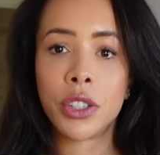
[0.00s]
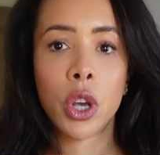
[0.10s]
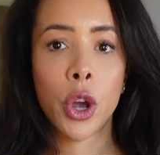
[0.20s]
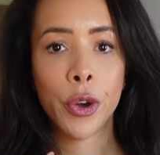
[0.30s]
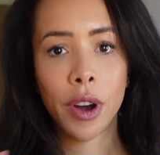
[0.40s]
so
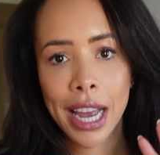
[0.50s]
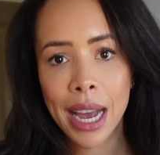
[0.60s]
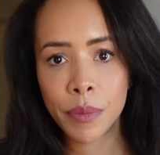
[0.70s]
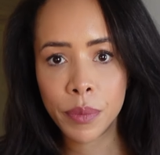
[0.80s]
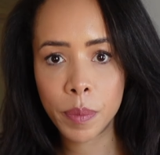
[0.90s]
I
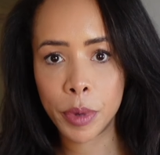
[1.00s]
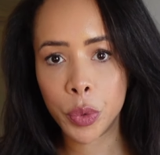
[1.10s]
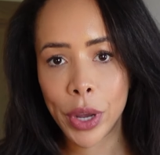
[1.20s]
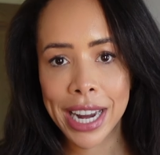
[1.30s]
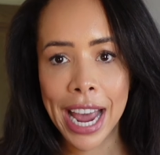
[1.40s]
am
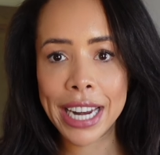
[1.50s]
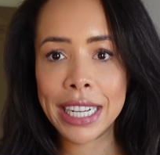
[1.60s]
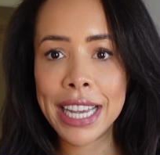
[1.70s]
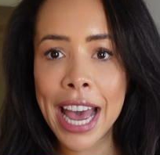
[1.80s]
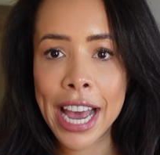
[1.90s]
between 8 and a
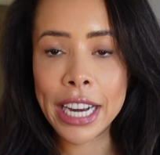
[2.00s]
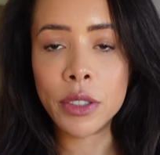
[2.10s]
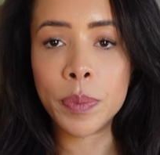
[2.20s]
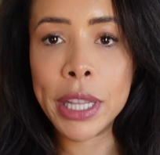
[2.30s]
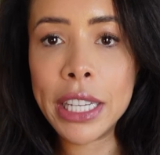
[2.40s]
10.
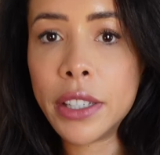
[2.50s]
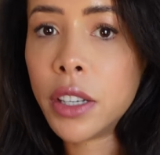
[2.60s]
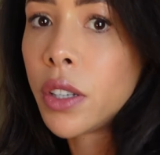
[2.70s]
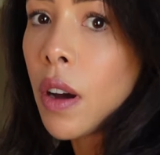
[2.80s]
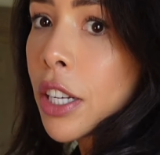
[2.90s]
But this is a
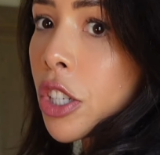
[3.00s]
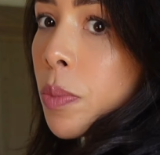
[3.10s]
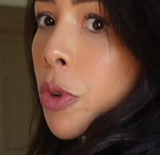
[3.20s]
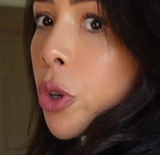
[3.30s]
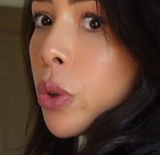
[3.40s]
size
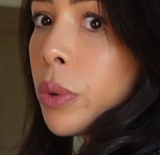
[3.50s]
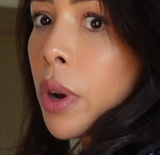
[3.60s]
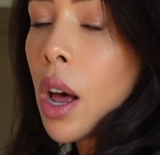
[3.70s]
small.